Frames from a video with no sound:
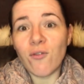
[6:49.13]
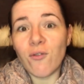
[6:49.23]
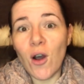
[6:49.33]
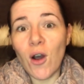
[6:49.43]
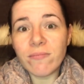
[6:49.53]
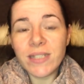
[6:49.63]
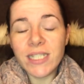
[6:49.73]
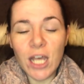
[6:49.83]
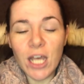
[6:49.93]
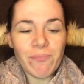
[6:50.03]
wrong.
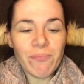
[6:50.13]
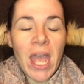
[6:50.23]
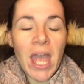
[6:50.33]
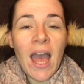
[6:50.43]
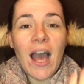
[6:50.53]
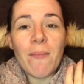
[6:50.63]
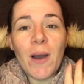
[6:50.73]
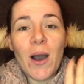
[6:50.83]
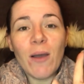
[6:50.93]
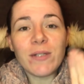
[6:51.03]
So
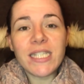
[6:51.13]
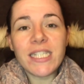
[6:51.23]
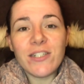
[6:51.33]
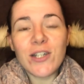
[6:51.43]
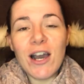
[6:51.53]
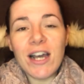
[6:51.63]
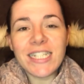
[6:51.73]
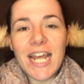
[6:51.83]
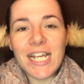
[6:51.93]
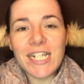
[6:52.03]
um, I will see you
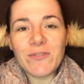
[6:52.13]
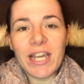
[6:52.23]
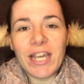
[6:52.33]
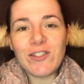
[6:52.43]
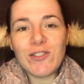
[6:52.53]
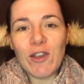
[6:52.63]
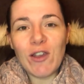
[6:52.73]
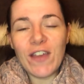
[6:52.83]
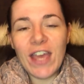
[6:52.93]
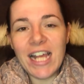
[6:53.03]
guys next week.
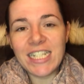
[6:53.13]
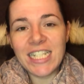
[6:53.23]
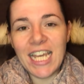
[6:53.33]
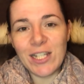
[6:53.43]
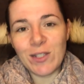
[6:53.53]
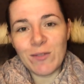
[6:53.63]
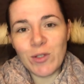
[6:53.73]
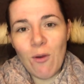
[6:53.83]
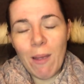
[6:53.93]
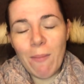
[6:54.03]
Don't forget to hit the
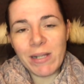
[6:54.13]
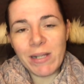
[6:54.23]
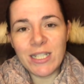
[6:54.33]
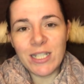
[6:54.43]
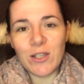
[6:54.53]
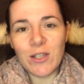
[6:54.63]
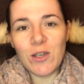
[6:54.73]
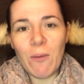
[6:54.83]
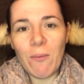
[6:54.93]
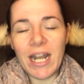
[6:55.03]
subscribe button so
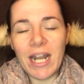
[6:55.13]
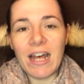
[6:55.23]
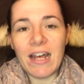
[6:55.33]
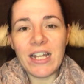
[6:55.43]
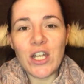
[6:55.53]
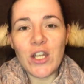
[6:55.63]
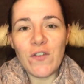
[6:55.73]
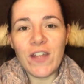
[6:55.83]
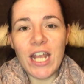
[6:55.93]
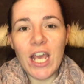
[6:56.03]
you know when a
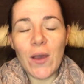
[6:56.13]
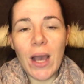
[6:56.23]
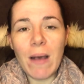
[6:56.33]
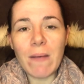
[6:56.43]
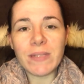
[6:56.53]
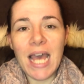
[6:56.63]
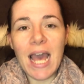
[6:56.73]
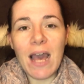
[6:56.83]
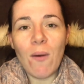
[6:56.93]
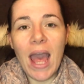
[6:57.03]
new video comes
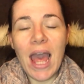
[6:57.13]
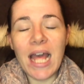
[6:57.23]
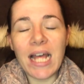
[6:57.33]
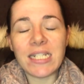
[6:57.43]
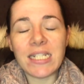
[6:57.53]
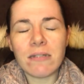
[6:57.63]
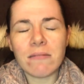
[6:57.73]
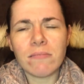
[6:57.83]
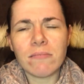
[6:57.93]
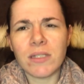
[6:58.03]
out and
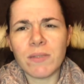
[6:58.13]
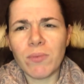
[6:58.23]
it's